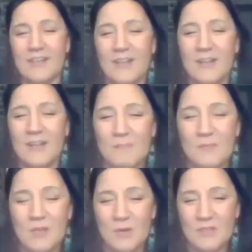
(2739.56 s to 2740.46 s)

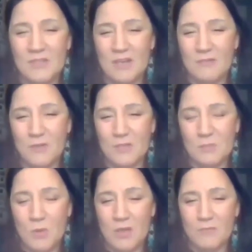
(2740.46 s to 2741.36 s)
is our
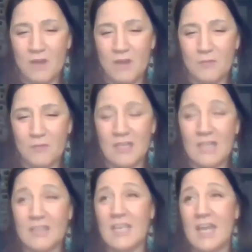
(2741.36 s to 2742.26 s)
first point of reference. And
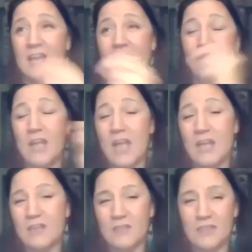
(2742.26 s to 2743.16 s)
at the very
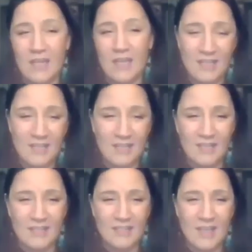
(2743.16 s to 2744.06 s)
end of the day,
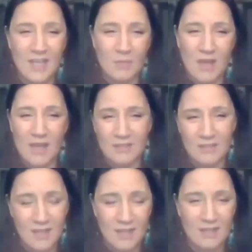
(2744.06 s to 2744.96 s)
tying back
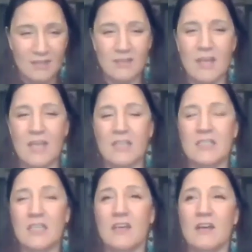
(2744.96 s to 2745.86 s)
to that
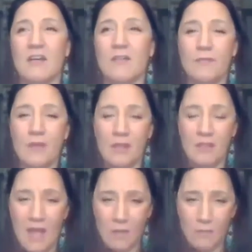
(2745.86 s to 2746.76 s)
idea of
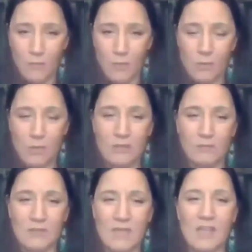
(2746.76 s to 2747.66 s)
allowing for a
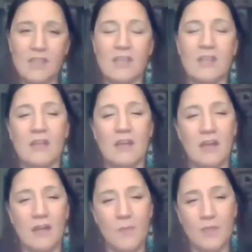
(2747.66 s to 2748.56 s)
graceful death,
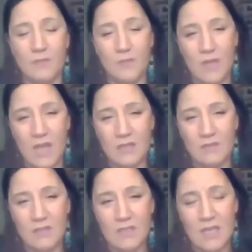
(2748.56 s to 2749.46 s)
at the very end
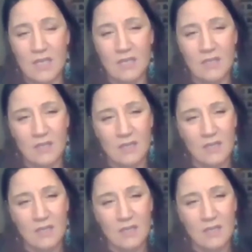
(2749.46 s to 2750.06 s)
of the day,